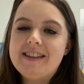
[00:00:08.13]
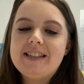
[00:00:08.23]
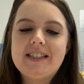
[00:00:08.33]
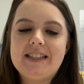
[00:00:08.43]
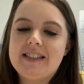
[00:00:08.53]

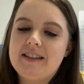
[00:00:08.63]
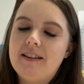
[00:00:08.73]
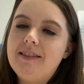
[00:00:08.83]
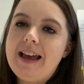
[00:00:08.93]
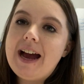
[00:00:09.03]
This is
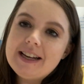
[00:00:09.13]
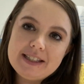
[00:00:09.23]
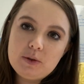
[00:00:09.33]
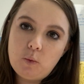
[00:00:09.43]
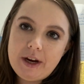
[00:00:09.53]
the
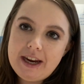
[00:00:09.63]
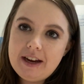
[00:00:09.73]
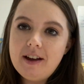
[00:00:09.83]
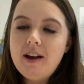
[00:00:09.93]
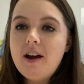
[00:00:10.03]
last
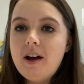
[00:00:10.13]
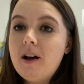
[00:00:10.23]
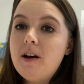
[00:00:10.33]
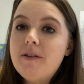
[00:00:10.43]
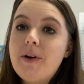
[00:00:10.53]
week
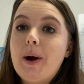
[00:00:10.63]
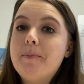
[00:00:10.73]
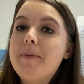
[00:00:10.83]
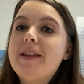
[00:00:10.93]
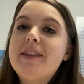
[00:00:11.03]
of our
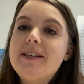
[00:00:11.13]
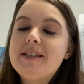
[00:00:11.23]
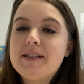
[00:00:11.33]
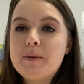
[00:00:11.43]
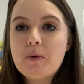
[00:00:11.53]

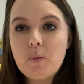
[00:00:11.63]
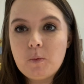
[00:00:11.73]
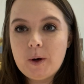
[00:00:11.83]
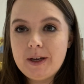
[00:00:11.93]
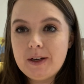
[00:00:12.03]
Methodism
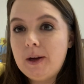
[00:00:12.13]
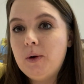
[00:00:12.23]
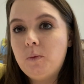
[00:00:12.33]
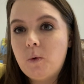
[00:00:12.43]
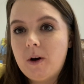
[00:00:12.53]

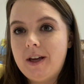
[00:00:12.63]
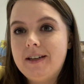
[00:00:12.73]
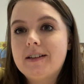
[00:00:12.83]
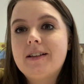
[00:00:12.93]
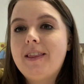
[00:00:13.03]

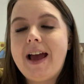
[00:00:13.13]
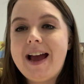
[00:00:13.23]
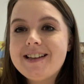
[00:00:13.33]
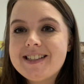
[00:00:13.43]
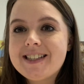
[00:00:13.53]
101
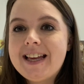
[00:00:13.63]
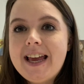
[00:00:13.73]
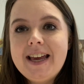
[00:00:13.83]
class,